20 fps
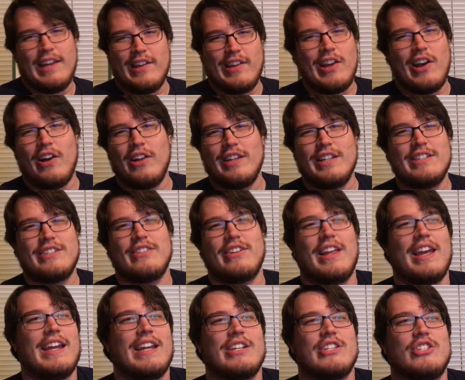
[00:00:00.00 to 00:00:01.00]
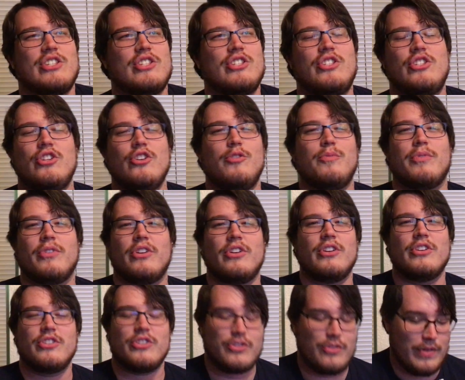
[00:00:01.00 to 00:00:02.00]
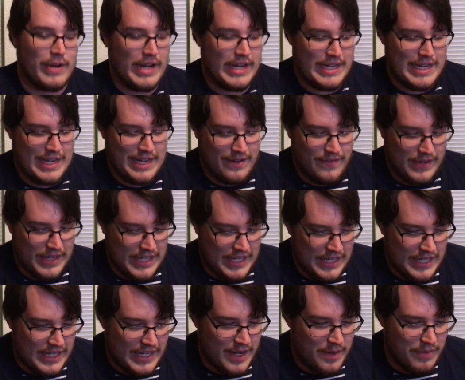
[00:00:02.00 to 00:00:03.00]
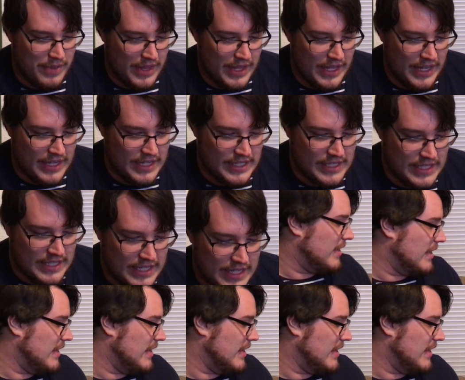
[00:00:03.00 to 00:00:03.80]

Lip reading: Yeah, all these are like super straight to DVD type things.